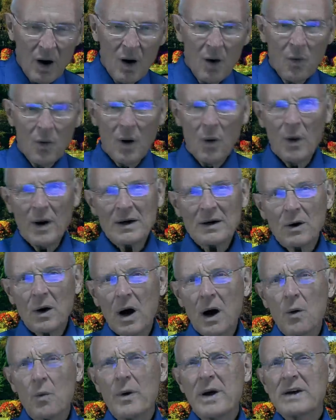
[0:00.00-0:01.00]
Well, what
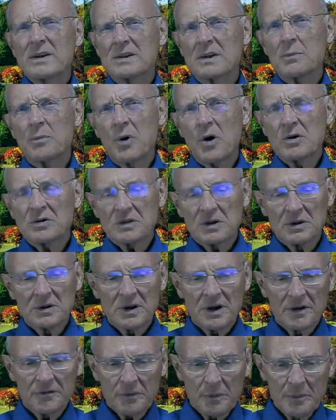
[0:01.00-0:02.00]
are we supposed to
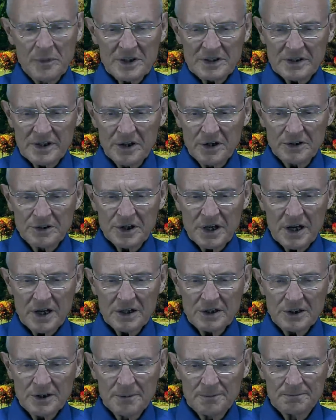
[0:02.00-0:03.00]
learn from this
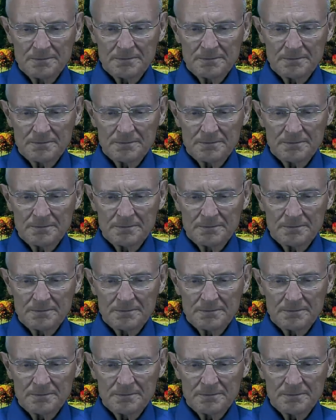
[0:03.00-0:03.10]
interchange?